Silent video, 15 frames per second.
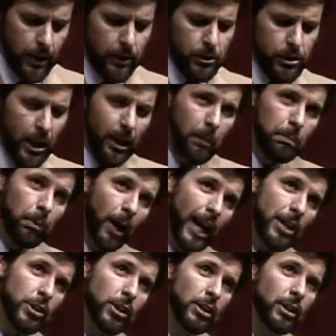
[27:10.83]

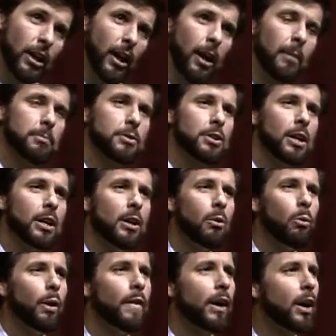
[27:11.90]
Celebration comes
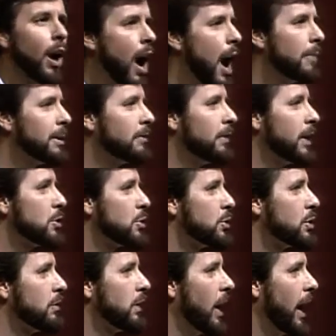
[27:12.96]
when the common
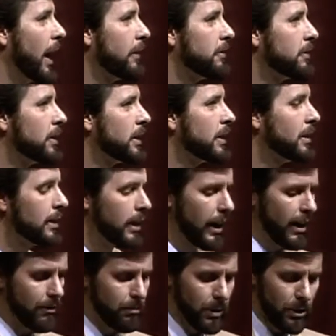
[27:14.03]
ventures of life
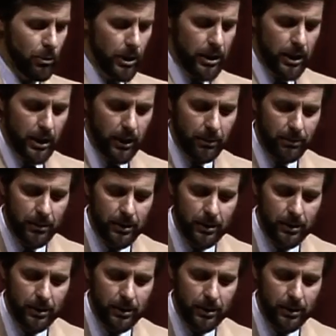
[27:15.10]
have been redeemed.